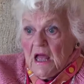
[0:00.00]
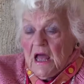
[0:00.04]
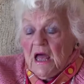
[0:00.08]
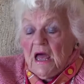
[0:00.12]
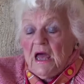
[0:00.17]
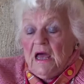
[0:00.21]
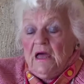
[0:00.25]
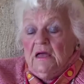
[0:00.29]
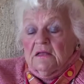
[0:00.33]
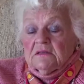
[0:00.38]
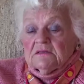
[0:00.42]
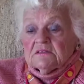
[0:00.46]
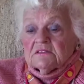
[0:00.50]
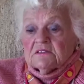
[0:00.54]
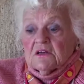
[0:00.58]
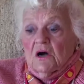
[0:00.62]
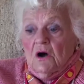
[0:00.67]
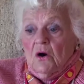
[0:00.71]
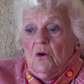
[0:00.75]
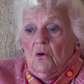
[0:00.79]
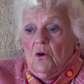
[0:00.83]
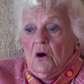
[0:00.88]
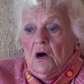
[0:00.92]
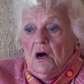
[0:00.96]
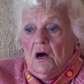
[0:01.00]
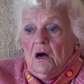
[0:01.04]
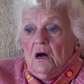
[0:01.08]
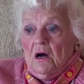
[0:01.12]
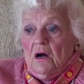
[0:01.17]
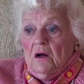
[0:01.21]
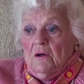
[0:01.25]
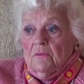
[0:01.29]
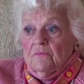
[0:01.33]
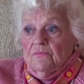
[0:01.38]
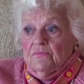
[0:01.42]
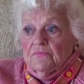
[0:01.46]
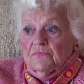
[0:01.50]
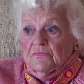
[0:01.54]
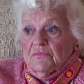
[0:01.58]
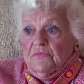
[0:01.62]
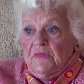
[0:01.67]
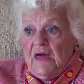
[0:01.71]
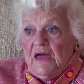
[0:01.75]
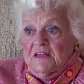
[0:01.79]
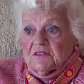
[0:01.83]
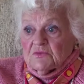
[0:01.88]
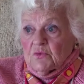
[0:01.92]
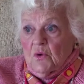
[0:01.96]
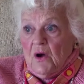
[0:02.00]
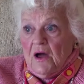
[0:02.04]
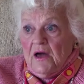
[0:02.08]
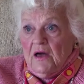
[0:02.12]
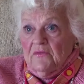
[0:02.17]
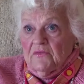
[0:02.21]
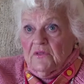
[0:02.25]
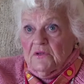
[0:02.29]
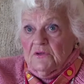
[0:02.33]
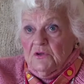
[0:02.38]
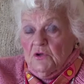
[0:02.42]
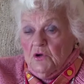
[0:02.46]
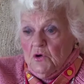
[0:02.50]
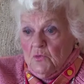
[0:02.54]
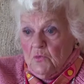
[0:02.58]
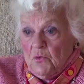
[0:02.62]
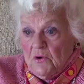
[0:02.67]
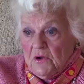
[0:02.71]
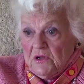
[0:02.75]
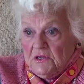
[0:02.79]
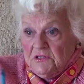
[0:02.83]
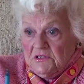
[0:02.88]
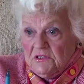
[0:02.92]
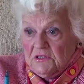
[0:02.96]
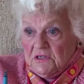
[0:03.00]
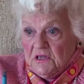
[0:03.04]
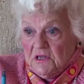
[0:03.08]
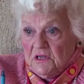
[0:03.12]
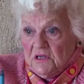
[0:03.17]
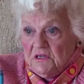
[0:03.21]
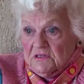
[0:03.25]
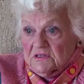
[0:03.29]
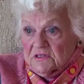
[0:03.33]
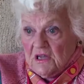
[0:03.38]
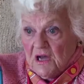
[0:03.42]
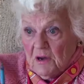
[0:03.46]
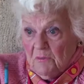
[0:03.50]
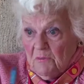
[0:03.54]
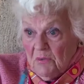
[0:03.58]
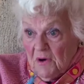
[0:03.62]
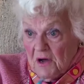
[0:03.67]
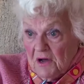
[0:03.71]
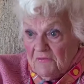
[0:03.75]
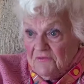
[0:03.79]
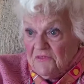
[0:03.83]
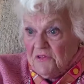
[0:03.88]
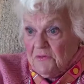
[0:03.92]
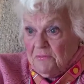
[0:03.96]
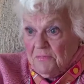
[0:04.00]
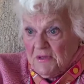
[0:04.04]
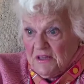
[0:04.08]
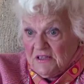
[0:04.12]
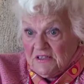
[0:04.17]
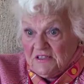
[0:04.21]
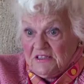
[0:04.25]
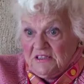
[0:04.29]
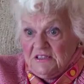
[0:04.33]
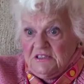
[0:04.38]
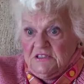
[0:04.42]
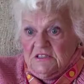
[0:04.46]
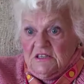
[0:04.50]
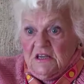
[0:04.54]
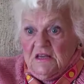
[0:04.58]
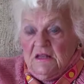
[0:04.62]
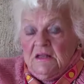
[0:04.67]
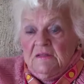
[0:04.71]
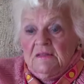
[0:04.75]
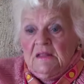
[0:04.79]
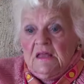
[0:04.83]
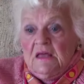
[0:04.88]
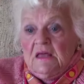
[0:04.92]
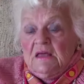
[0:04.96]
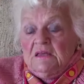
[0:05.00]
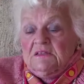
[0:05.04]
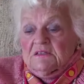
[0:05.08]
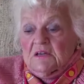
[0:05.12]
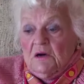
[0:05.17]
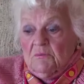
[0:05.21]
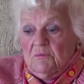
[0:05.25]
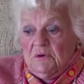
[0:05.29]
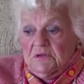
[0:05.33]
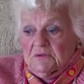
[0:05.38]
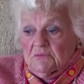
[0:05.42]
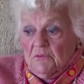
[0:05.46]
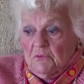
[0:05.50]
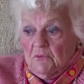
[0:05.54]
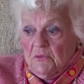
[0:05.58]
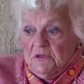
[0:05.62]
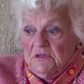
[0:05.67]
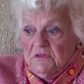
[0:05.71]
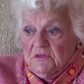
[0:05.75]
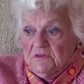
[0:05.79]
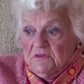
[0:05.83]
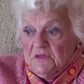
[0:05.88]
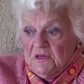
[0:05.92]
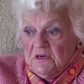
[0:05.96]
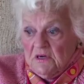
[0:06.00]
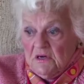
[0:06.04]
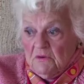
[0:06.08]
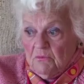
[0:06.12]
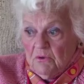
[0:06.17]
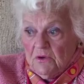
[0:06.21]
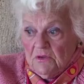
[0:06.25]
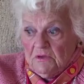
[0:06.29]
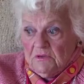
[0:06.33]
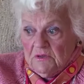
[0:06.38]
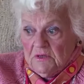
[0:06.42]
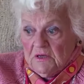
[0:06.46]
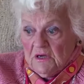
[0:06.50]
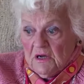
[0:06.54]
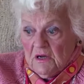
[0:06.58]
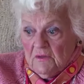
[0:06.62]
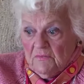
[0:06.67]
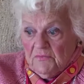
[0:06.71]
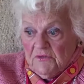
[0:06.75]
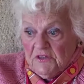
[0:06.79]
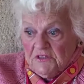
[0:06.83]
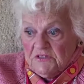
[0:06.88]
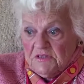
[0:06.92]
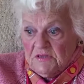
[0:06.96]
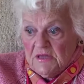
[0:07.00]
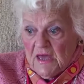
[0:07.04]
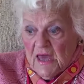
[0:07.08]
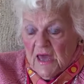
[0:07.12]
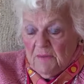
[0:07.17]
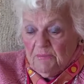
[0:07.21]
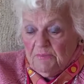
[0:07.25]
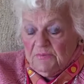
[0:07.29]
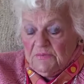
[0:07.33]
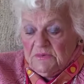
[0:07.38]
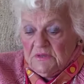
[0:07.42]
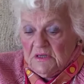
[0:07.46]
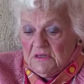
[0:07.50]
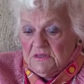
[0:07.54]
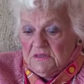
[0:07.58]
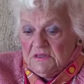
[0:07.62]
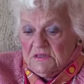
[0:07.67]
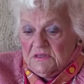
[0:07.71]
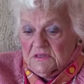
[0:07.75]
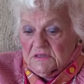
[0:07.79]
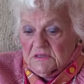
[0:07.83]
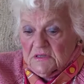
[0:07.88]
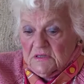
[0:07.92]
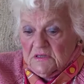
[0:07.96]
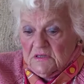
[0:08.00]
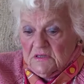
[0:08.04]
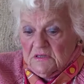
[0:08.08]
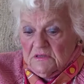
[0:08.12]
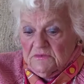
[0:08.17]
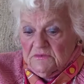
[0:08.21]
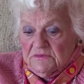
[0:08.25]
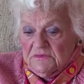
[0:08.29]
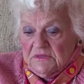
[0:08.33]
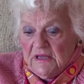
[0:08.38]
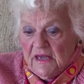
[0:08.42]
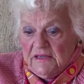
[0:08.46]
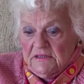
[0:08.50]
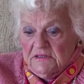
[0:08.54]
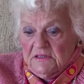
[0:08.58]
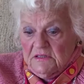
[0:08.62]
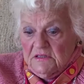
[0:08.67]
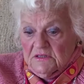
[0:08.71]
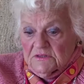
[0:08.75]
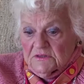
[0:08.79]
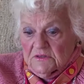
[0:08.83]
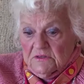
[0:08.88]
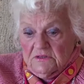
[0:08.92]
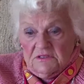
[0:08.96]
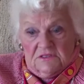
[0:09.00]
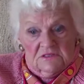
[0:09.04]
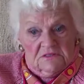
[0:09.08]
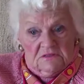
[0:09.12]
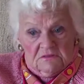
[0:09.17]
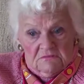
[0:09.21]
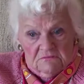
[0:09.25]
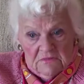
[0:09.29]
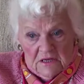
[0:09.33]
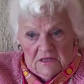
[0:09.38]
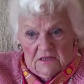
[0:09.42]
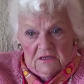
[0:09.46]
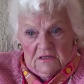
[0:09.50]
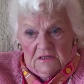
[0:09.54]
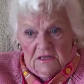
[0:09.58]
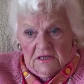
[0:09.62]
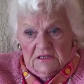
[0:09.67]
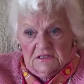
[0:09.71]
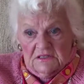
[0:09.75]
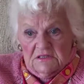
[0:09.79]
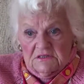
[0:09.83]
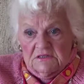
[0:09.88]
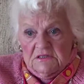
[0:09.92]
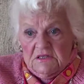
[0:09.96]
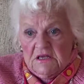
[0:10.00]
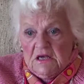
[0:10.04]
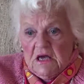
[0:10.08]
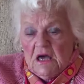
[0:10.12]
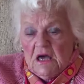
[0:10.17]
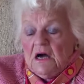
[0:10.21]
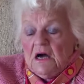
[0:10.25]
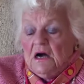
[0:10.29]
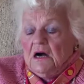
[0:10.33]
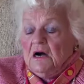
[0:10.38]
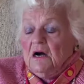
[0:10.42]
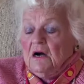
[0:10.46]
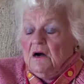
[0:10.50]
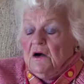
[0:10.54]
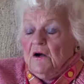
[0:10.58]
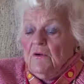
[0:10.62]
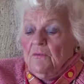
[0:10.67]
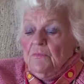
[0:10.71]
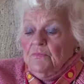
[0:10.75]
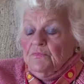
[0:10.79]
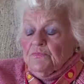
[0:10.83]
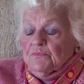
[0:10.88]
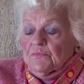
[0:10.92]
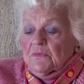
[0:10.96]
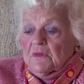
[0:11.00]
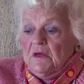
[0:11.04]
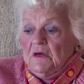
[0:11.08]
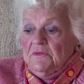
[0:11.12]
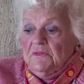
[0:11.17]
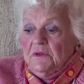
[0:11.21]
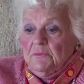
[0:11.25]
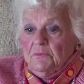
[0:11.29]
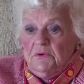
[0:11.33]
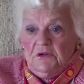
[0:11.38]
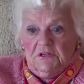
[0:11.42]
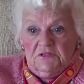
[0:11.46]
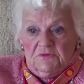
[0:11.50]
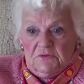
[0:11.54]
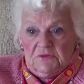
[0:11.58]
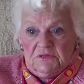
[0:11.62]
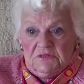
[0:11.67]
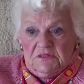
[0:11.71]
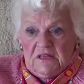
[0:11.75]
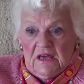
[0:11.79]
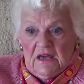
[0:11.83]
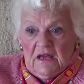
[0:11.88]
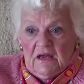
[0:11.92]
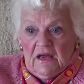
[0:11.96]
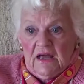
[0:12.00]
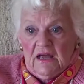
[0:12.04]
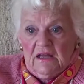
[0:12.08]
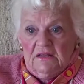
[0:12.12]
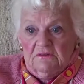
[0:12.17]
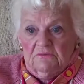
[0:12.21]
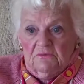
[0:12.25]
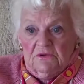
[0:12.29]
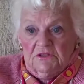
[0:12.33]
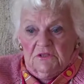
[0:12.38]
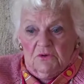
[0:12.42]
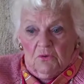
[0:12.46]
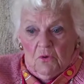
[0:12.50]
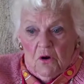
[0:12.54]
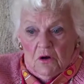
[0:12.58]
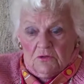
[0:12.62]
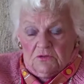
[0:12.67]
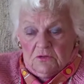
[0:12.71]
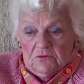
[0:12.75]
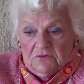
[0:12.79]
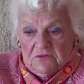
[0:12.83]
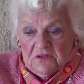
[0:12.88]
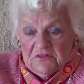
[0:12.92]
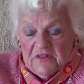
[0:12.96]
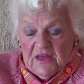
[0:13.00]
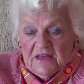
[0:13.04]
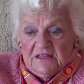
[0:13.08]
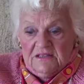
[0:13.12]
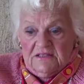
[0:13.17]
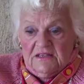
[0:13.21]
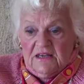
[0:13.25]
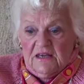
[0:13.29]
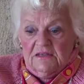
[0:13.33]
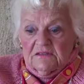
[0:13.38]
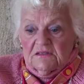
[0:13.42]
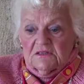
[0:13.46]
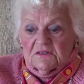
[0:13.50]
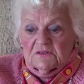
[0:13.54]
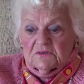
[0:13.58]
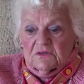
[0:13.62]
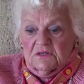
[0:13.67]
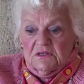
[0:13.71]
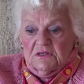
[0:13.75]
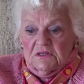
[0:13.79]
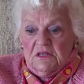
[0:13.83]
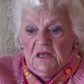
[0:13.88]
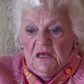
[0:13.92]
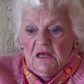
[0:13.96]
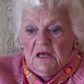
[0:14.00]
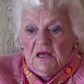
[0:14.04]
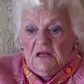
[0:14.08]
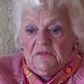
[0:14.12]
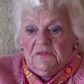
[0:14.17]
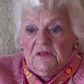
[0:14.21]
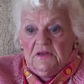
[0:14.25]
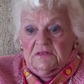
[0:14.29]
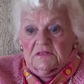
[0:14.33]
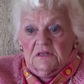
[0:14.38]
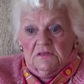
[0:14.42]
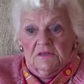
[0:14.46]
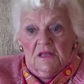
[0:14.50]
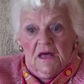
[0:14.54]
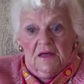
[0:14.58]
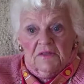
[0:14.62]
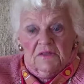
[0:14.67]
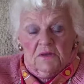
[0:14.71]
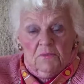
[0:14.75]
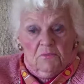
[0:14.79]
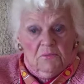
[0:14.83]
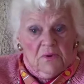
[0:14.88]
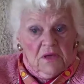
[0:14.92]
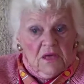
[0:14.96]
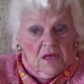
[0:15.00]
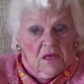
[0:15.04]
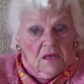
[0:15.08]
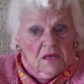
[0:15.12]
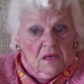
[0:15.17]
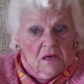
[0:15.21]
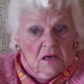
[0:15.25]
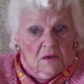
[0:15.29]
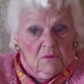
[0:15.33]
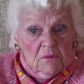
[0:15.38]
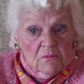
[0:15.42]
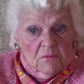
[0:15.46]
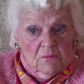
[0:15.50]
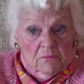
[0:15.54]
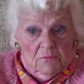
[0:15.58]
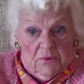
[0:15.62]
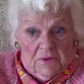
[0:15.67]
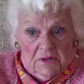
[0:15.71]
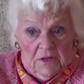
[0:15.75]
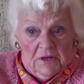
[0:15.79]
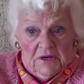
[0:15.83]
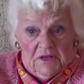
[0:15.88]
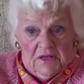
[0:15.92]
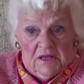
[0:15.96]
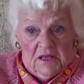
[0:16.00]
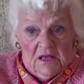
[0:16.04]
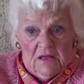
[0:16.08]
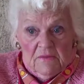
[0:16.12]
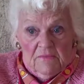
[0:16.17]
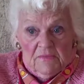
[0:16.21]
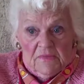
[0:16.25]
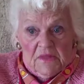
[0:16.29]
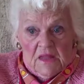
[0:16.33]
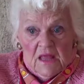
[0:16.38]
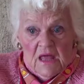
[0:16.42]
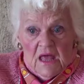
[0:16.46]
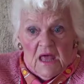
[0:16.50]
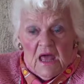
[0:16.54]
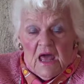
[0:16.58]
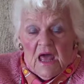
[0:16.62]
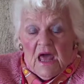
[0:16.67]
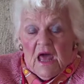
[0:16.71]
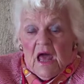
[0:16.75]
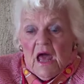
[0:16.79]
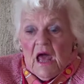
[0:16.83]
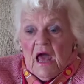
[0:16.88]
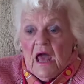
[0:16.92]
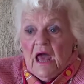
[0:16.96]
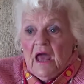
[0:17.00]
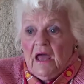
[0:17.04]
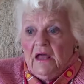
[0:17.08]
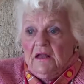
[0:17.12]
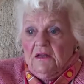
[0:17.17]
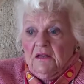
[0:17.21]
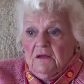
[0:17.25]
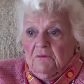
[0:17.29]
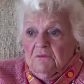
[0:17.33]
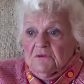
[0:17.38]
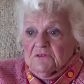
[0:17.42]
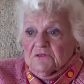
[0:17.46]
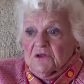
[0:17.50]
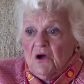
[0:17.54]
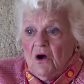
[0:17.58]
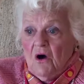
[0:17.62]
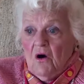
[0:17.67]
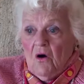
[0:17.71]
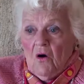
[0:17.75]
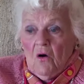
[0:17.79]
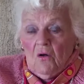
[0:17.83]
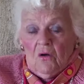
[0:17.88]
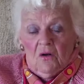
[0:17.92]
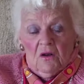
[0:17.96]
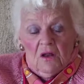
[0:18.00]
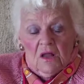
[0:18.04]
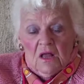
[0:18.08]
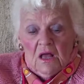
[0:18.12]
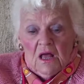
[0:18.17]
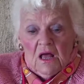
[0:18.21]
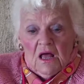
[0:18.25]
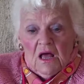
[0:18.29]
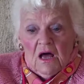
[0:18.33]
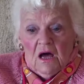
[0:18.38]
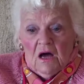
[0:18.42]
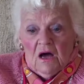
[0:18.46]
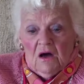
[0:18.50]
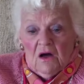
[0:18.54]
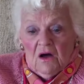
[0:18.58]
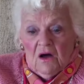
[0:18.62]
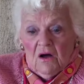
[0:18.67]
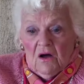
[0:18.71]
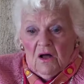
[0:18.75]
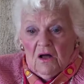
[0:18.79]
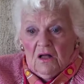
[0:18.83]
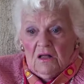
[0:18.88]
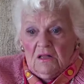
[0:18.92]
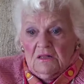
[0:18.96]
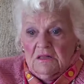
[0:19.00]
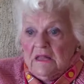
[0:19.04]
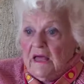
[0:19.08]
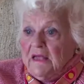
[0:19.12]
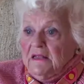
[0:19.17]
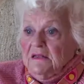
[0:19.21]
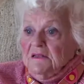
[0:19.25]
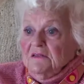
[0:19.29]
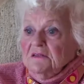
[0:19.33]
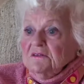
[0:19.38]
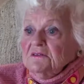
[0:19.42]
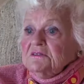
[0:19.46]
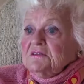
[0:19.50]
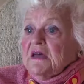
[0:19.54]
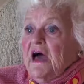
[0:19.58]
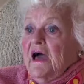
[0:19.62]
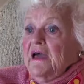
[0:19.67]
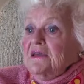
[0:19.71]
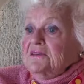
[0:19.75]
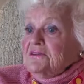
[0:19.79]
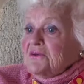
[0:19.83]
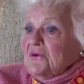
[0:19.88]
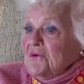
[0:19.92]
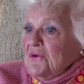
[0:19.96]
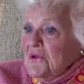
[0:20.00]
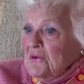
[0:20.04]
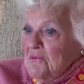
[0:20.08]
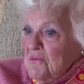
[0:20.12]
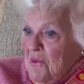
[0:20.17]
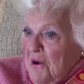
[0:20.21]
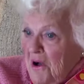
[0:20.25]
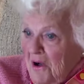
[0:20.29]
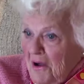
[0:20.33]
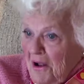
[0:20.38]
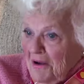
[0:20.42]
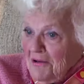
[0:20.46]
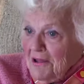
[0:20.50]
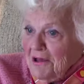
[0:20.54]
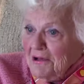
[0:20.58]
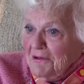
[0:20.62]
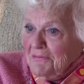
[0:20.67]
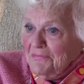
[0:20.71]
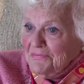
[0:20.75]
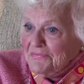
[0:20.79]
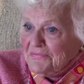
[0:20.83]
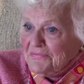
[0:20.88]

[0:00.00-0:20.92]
And so um, that's why the new bridge is above the village. So, but when uh, when uh, this happened, this uh, 1930s recollection, um, the bridge was there, and when you walked over to that side of the street, there's another big building, and it was called uh, Lightner's Ice Cream Parlor,